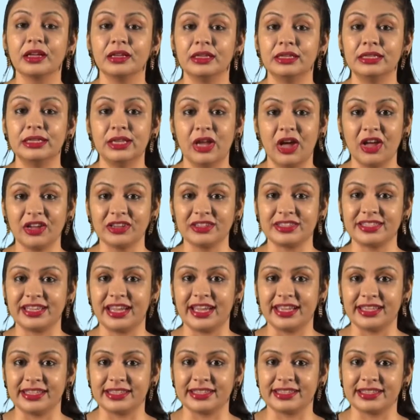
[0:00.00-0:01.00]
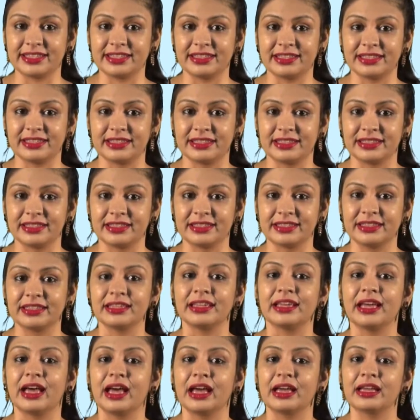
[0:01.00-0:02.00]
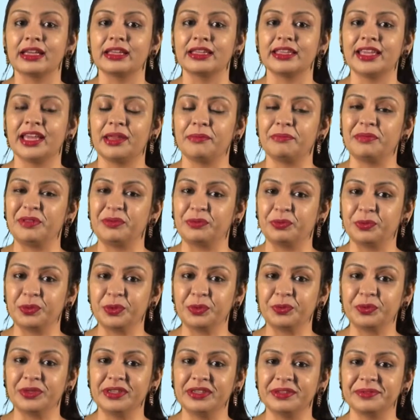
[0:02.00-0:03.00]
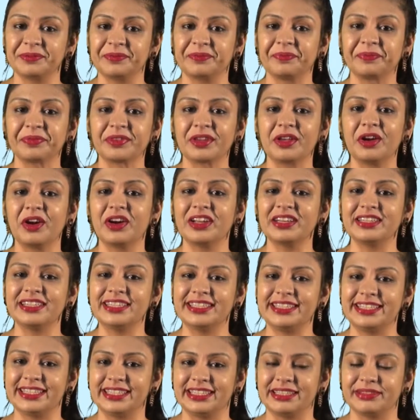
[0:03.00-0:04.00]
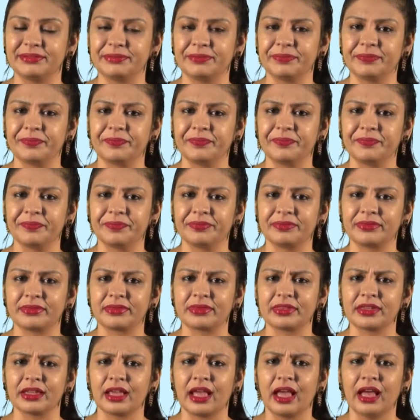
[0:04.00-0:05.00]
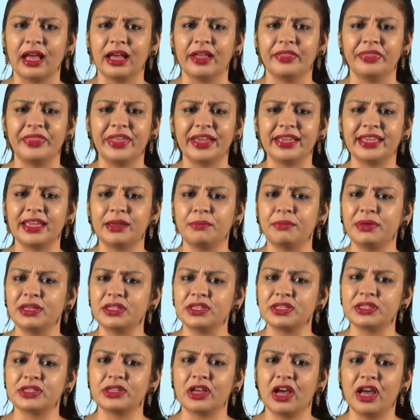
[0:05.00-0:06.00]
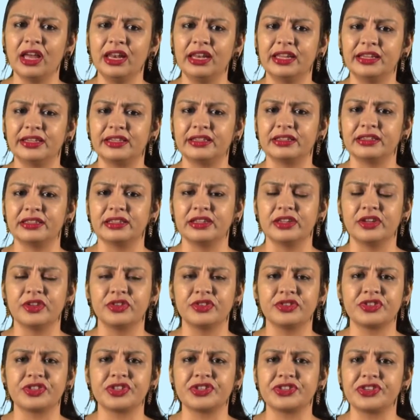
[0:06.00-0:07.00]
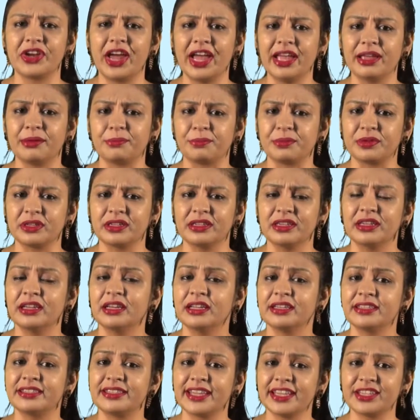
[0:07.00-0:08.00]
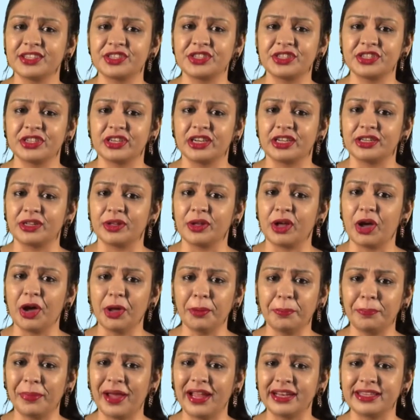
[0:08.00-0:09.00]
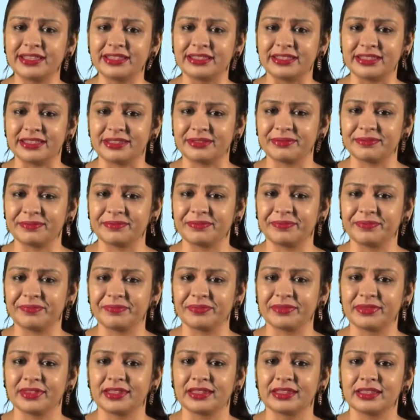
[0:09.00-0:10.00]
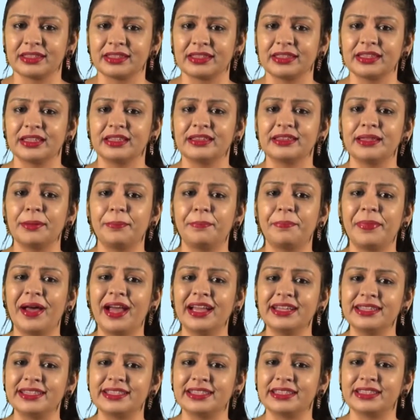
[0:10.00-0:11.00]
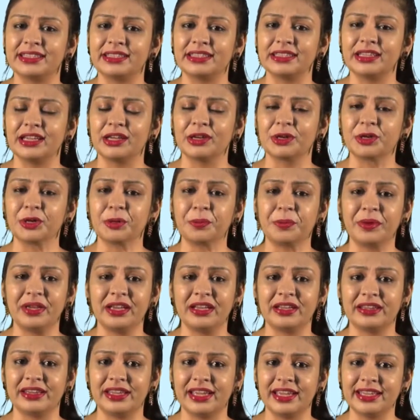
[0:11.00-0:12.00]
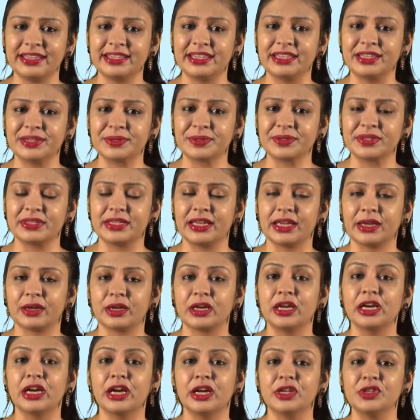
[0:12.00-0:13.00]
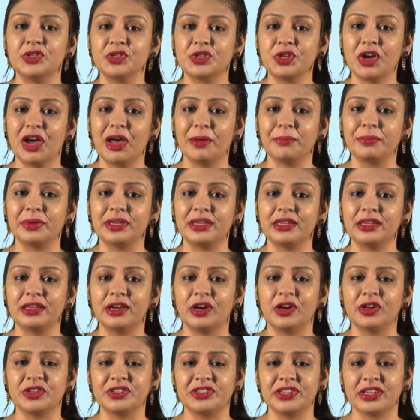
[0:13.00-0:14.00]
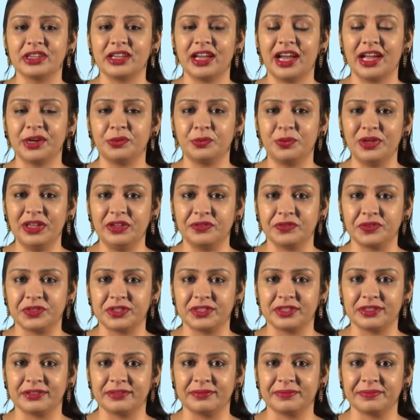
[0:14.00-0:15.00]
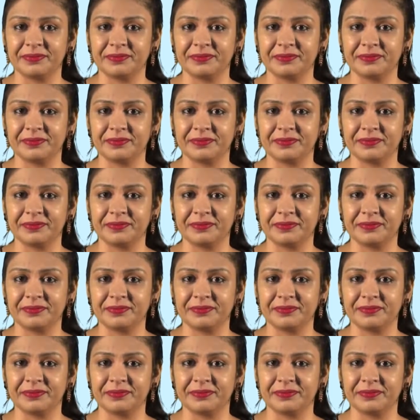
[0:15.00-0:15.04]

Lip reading: Long ties can be woven or knitted. They can be solid, striped, textured, or patterned. The pattern could be created using Dobby or jacquard weaves.